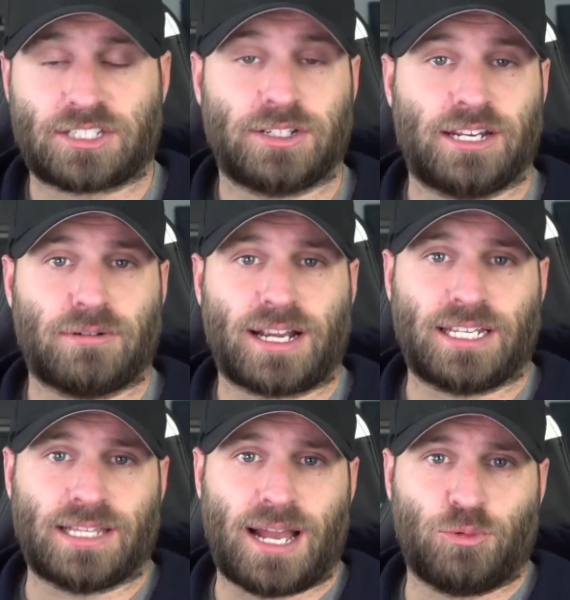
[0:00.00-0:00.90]
Yesterday,
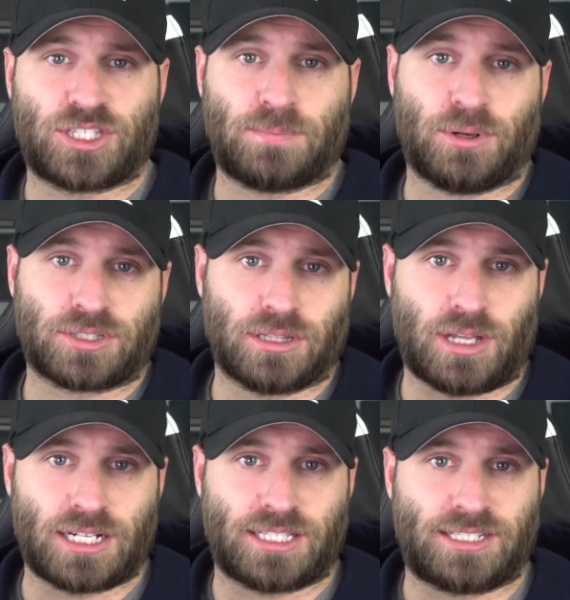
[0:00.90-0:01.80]
Rocket Lab was supposed to
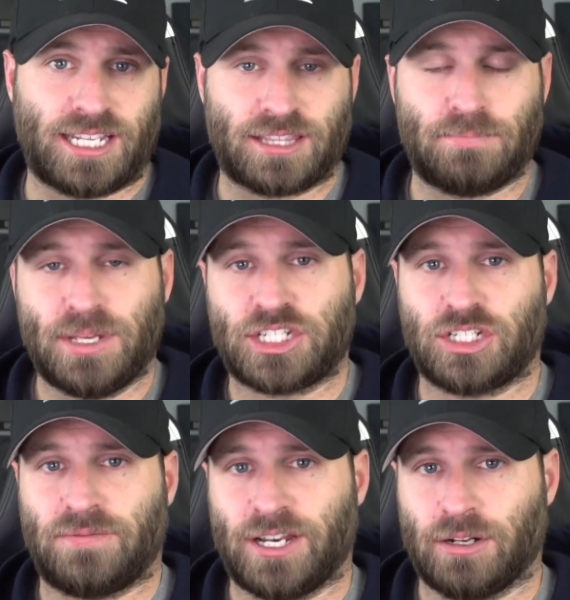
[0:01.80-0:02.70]
launch the 10th
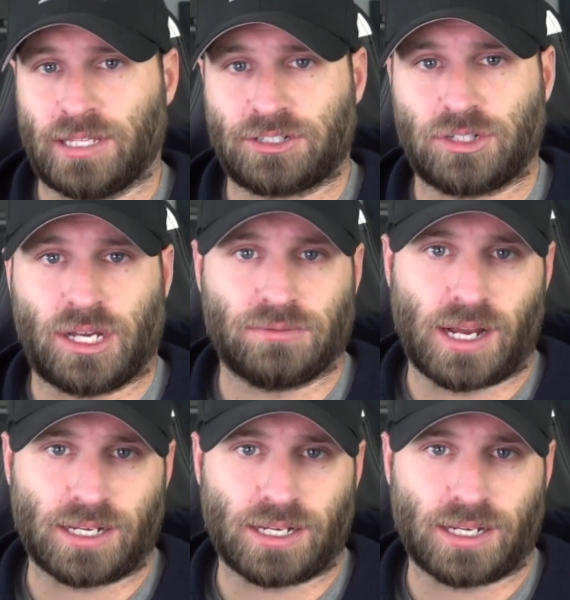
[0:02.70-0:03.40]
mission of their Electron